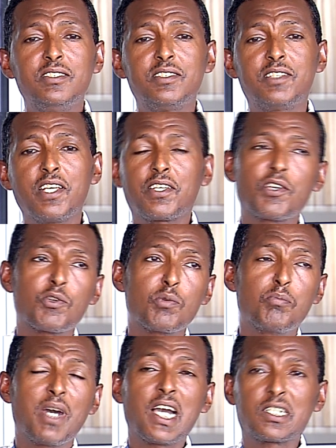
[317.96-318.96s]
Taking you
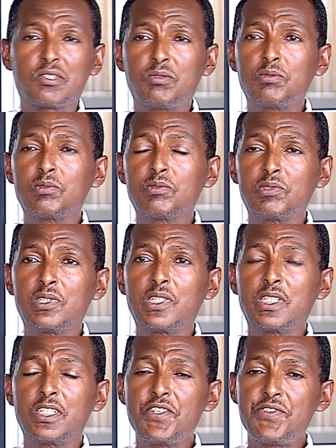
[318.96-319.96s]
back to
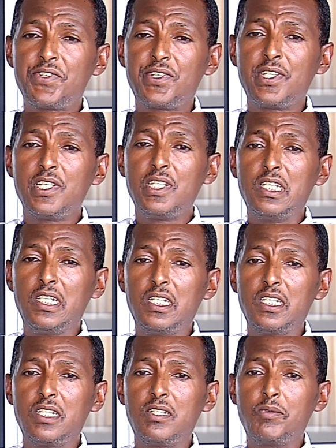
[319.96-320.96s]
the history,
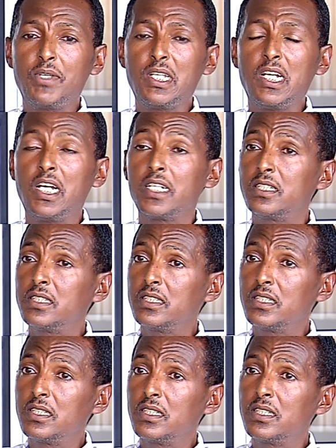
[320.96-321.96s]
we had
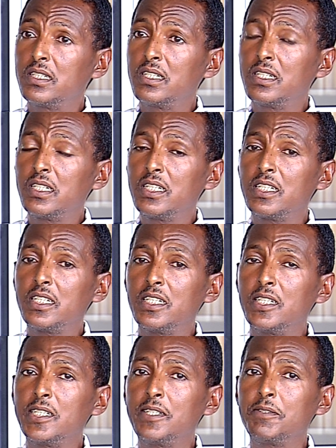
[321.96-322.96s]

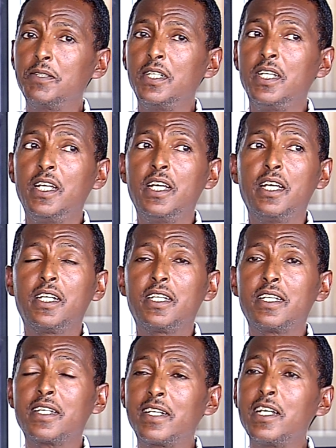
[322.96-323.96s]

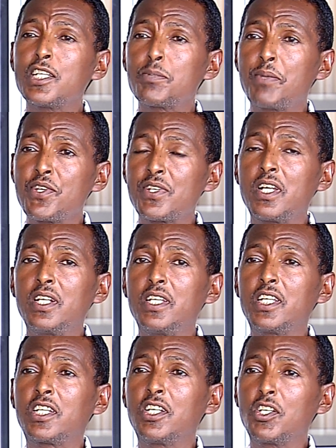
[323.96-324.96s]
Gadaa Special
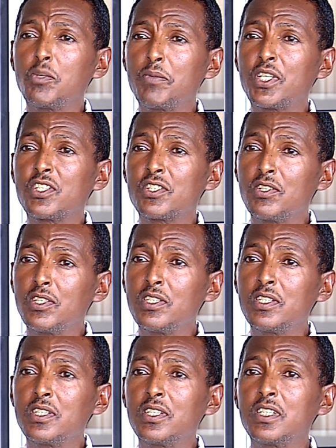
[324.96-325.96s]
Economic Zone